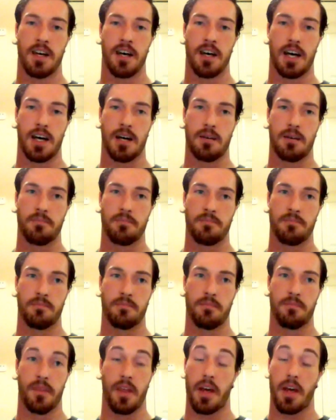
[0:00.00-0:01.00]
Um,
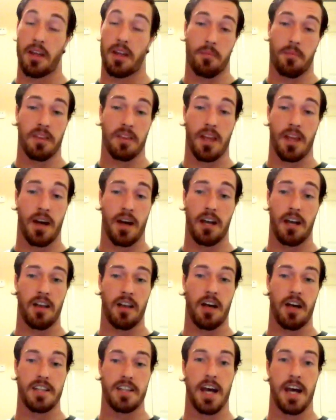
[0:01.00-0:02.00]
That, I mean, that had a
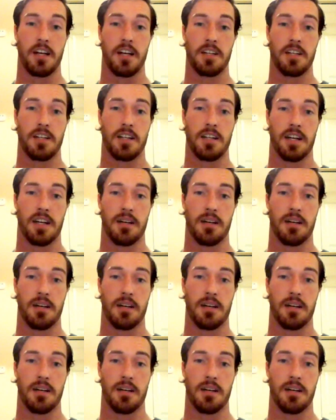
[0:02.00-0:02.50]
lot of talent.